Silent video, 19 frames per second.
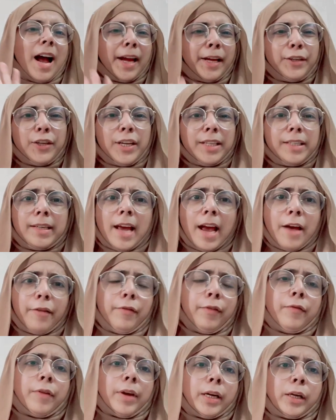I just have
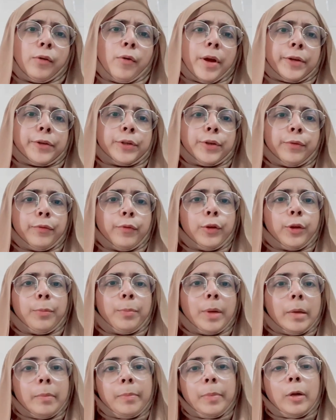one question for the
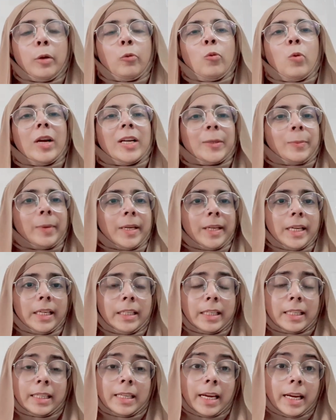people who are spreading
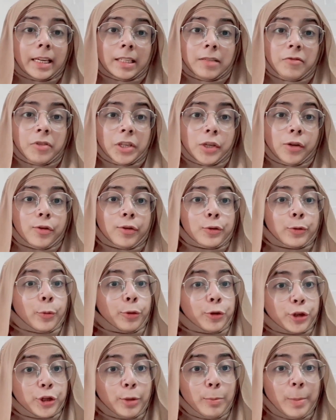this negativity on
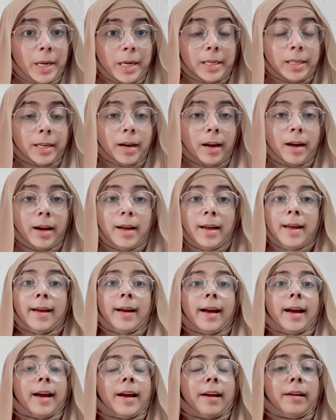social media
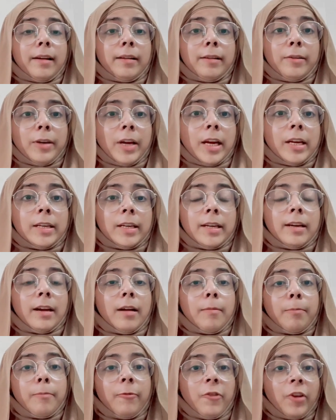and creating
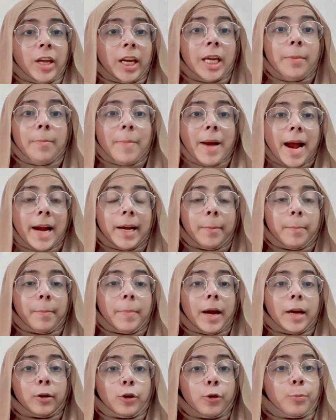a very bad
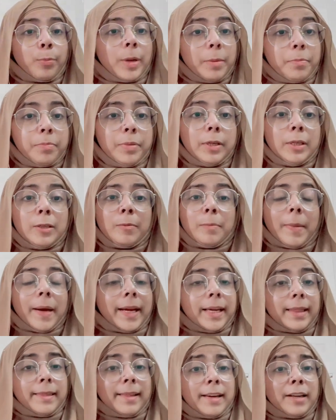impact in people's
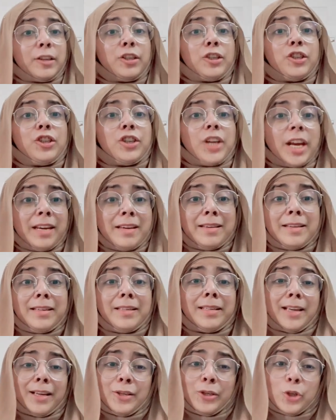mind that
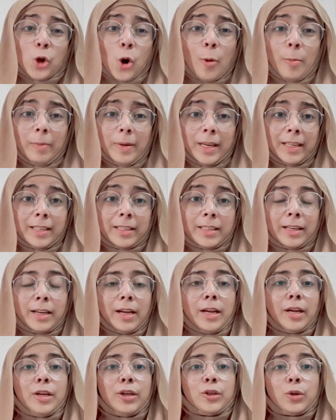dentists are jobless.
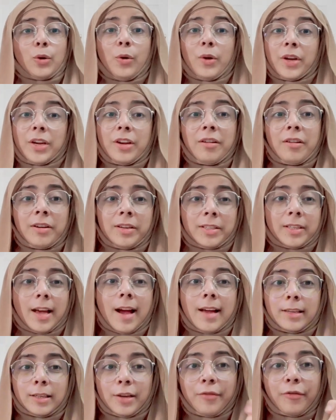So here is the
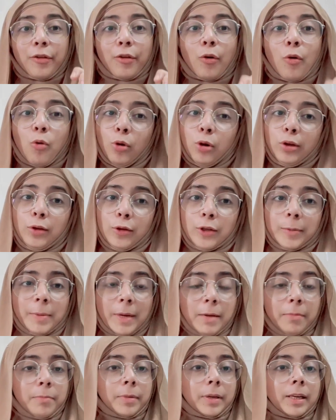answer for all those
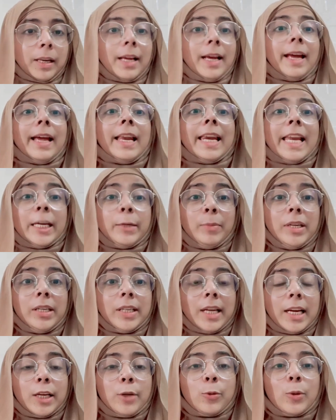people. Let me
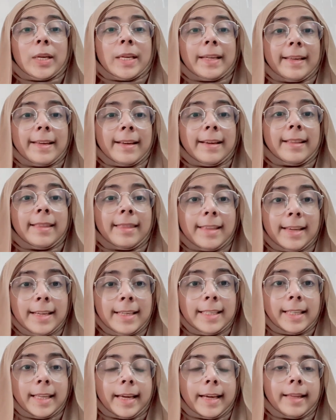tell you and clear
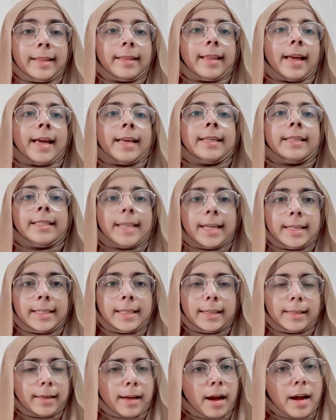this thing that
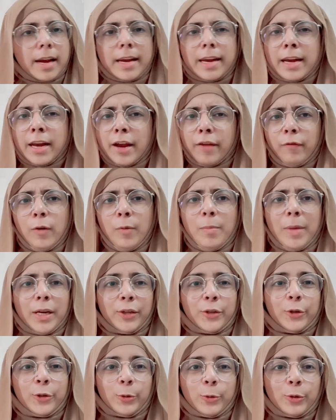dentists are never
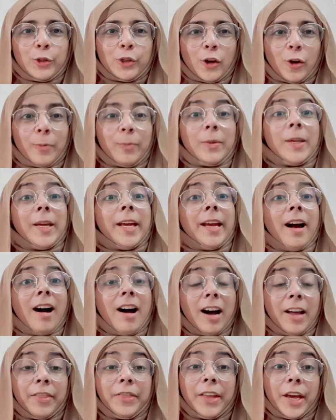meant to do job. They
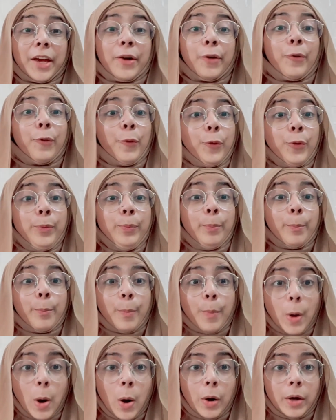are their own
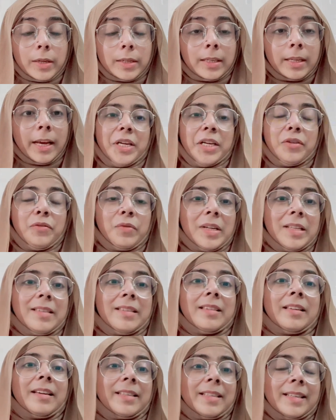boss, trained with
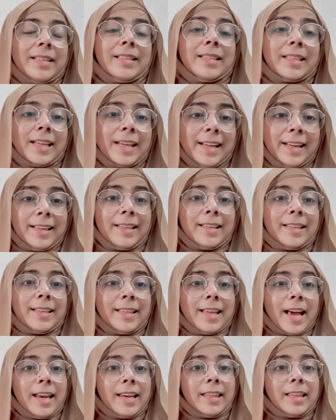certain skills
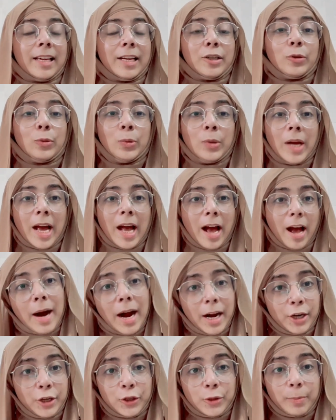that they don't
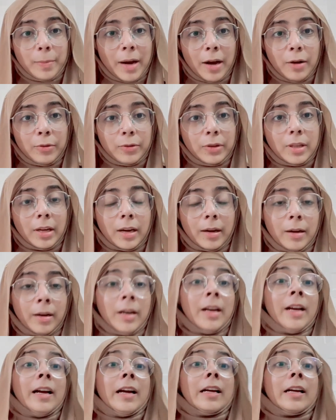barge about the